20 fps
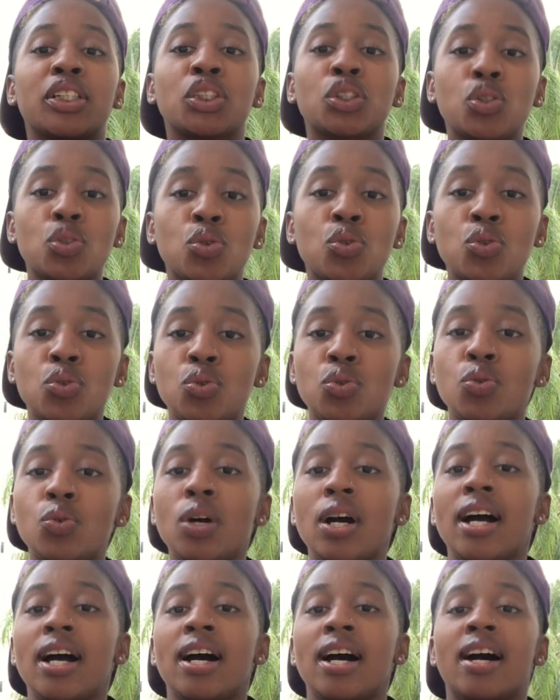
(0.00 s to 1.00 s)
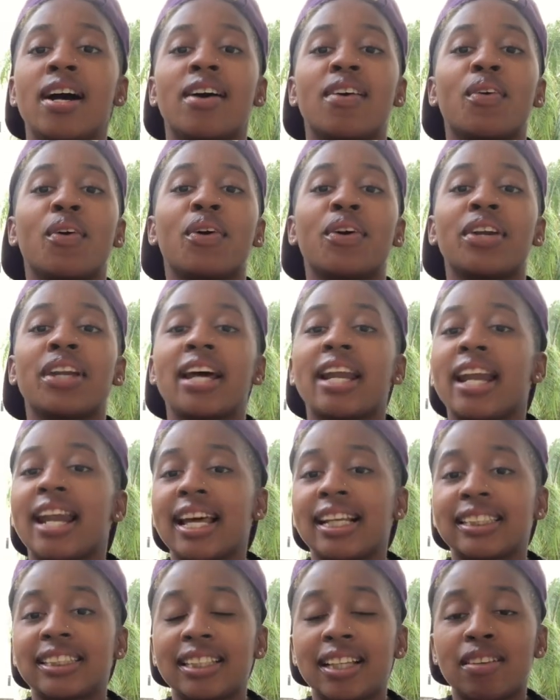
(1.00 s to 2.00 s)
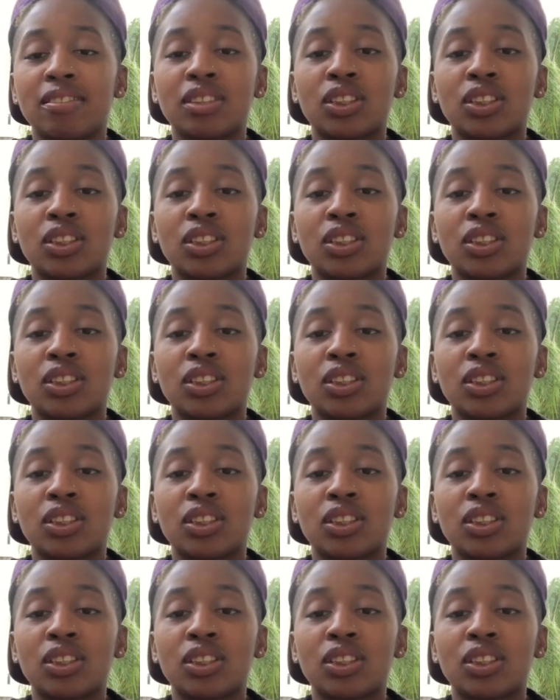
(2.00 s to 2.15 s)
school or none of that stuff.